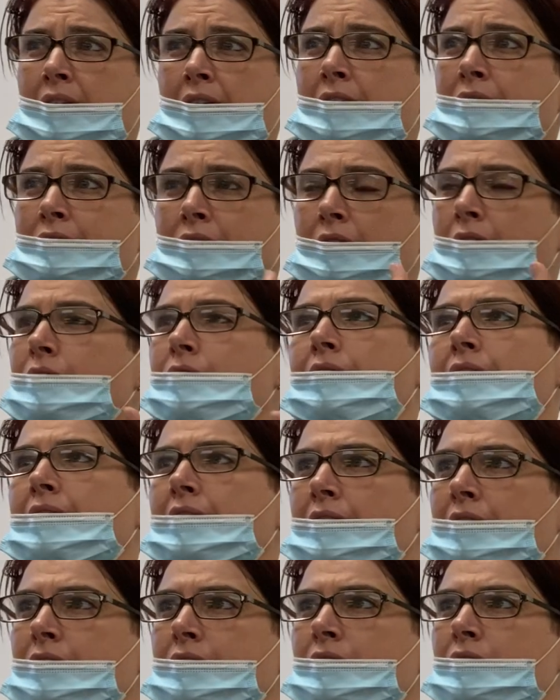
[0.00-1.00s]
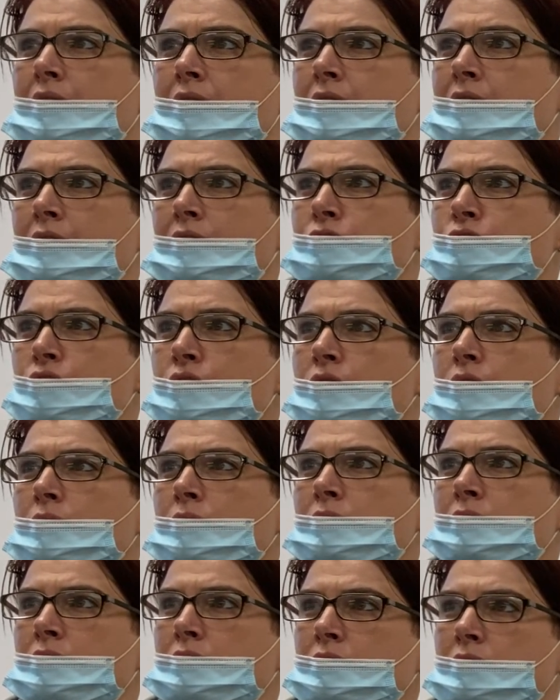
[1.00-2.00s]
And they're like, oh, I can't
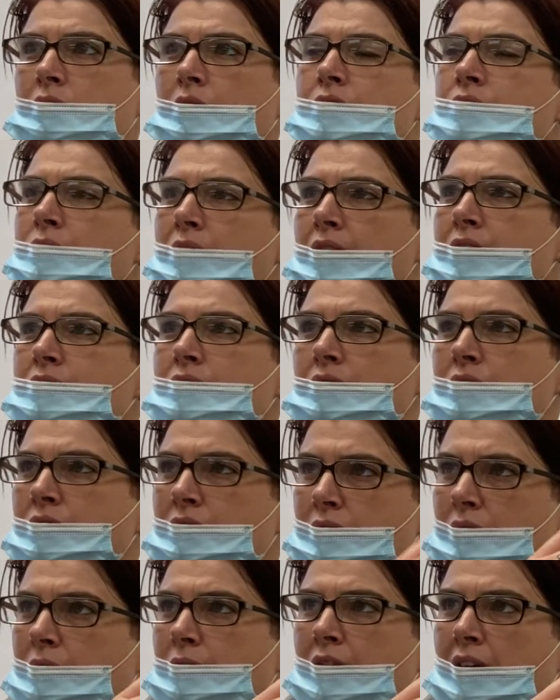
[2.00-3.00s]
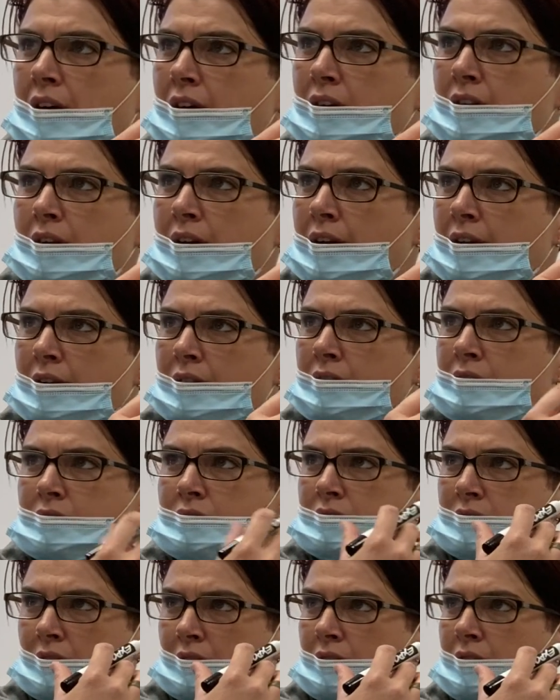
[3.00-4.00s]
chew. It's okay, sir, just go ahead
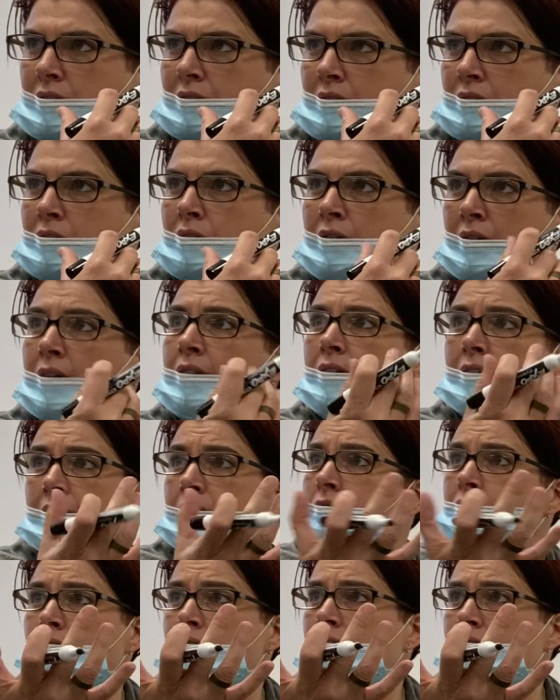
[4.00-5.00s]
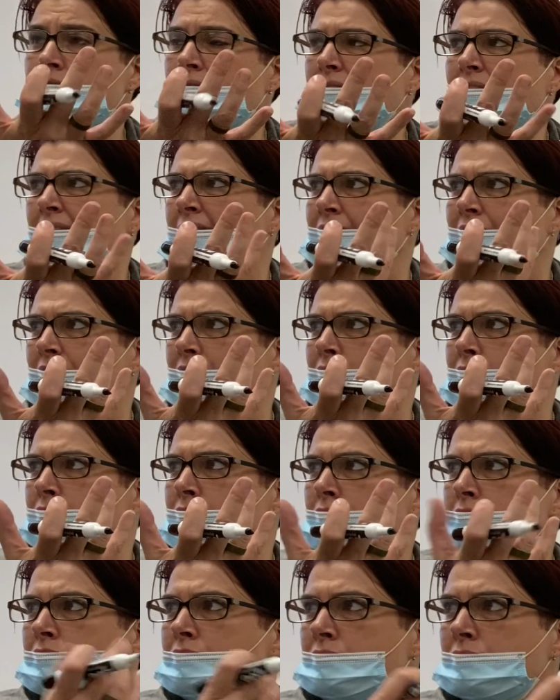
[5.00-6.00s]
and suck on it, and it's like candy,
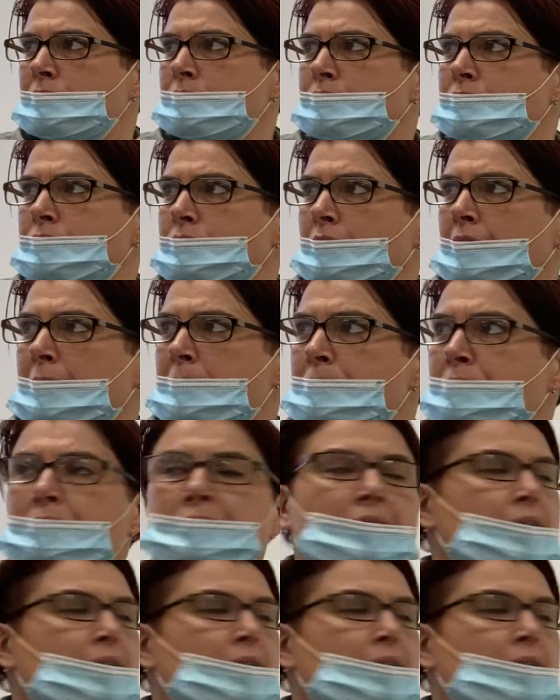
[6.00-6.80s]
right?